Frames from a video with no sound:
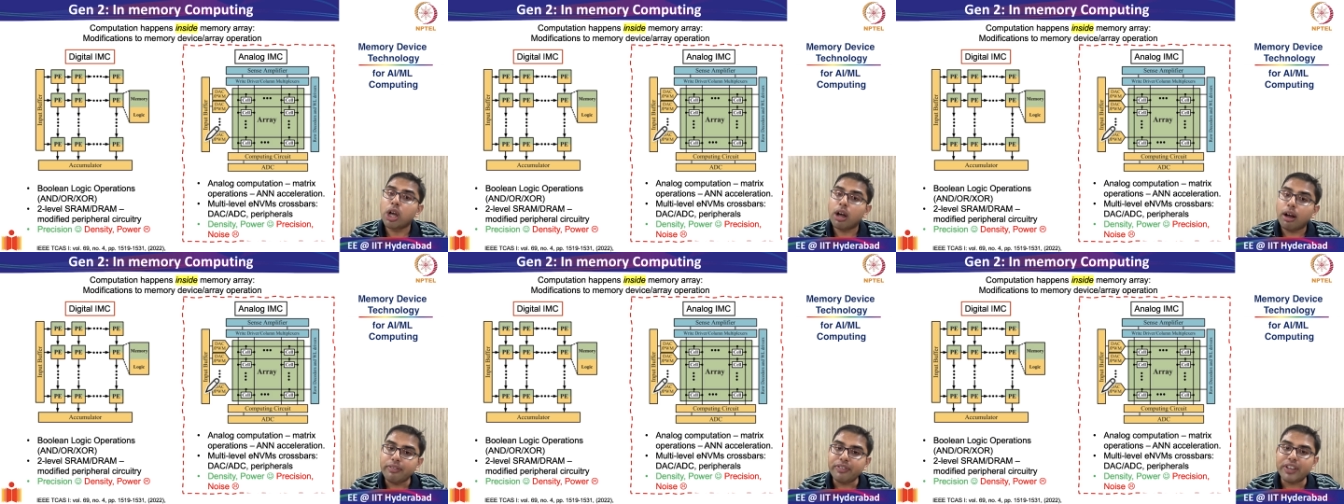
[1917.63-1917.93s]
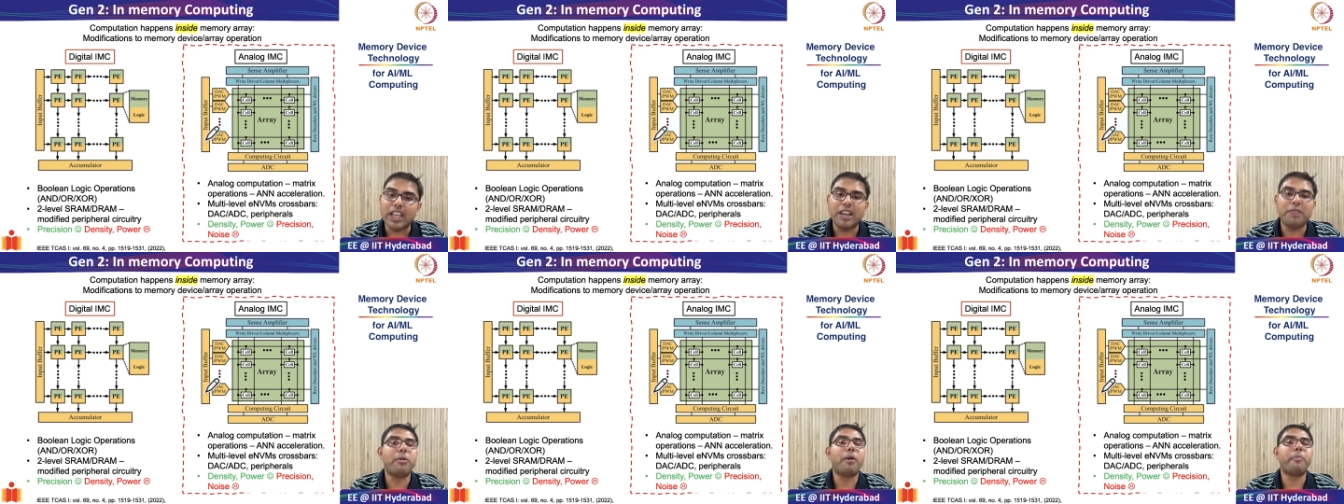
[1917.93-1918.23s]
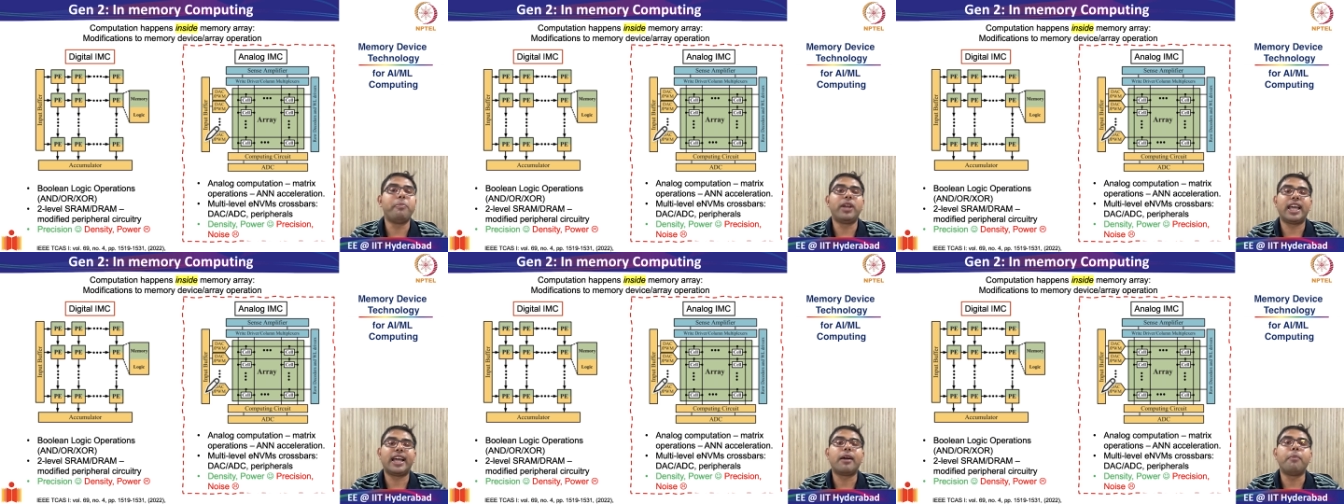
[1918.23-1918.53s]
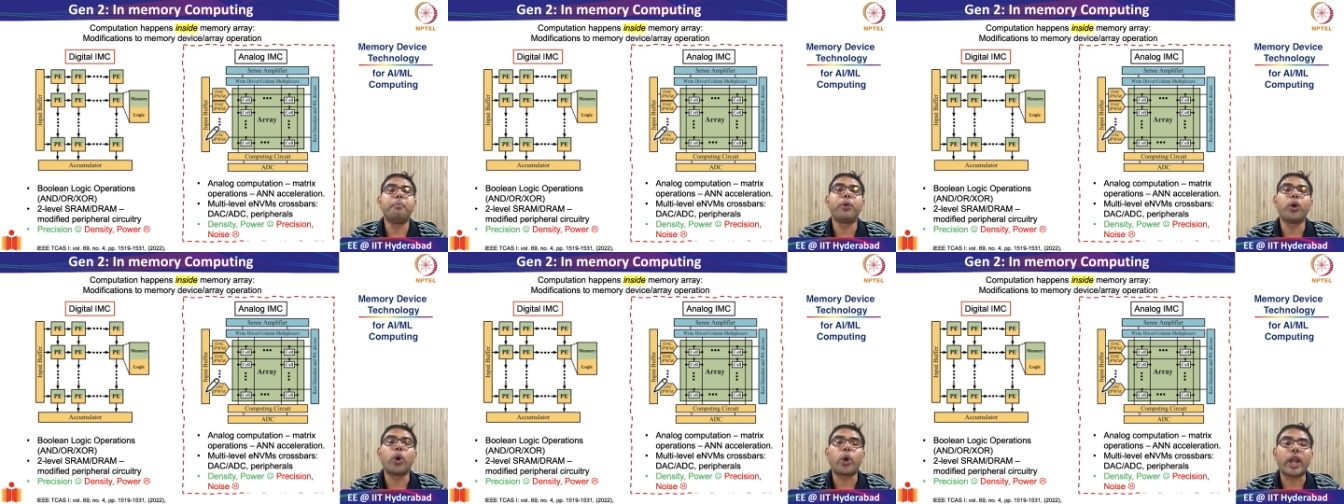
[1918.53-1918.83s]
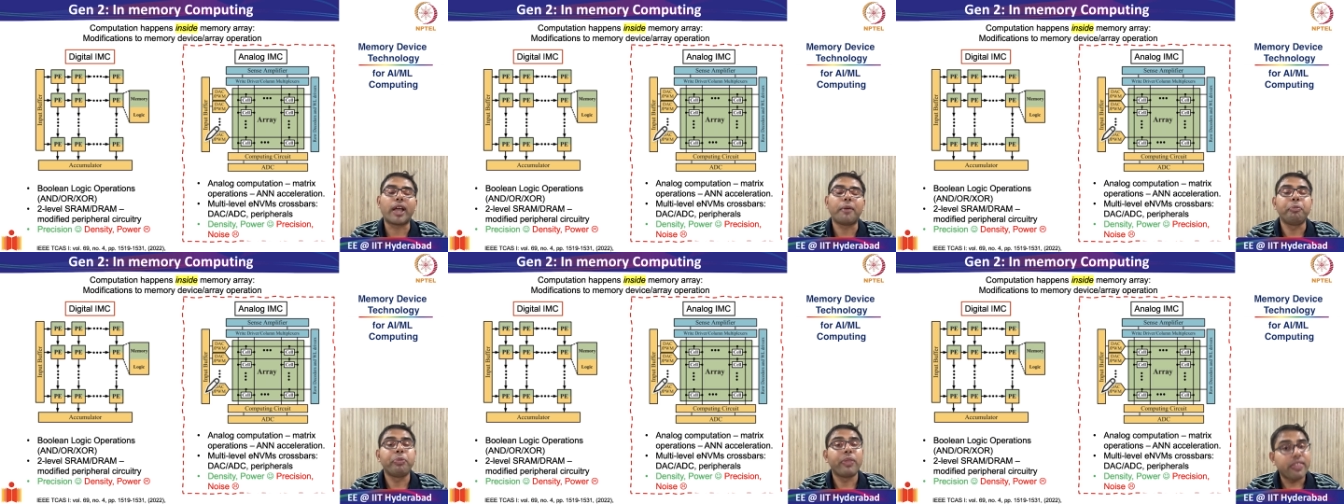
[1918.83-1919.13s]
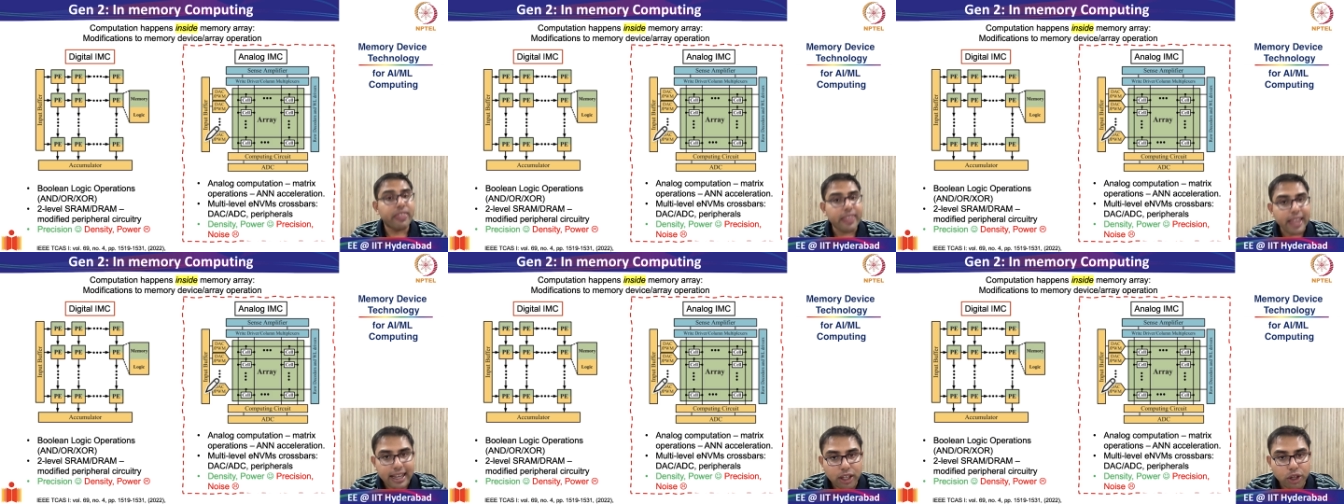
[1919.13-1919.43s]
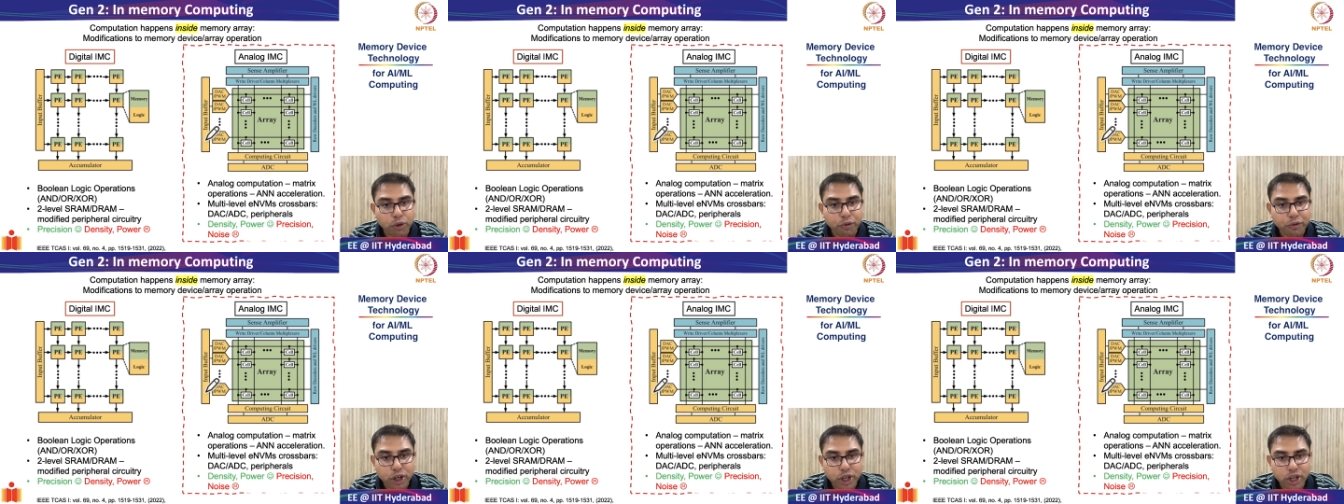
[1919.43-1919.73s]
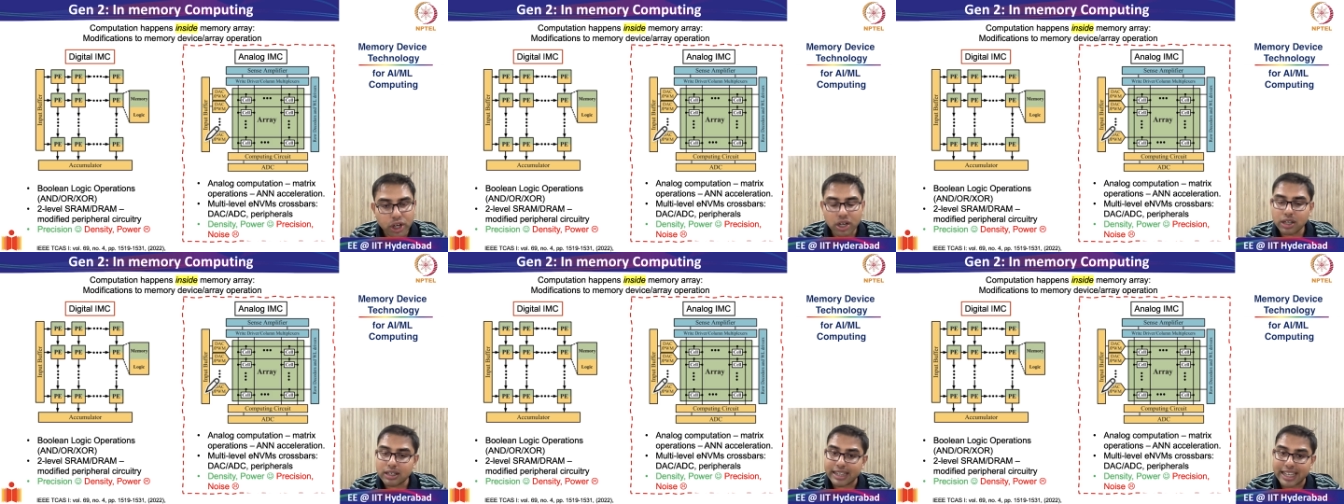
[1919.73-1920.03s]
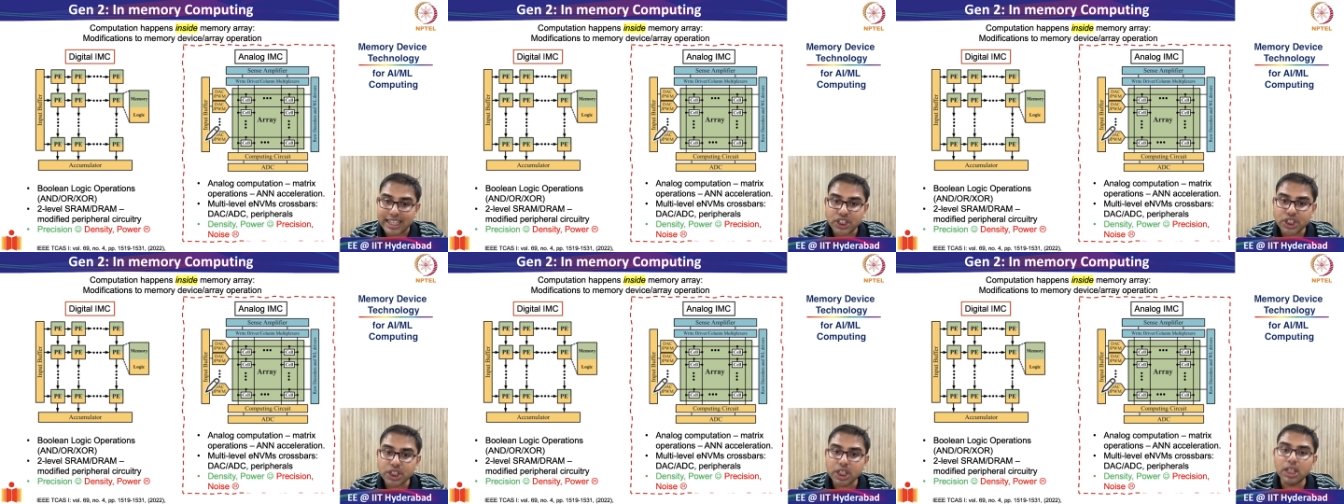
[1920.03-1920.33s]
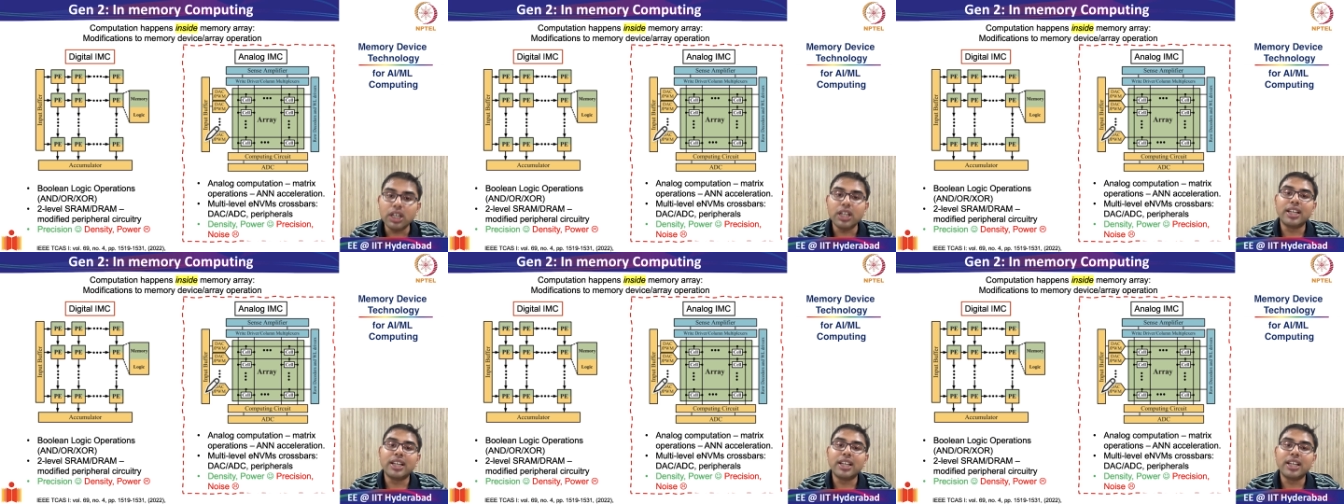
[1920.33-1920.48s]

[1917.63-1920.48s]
of in-memory computing. Thank you for your attention.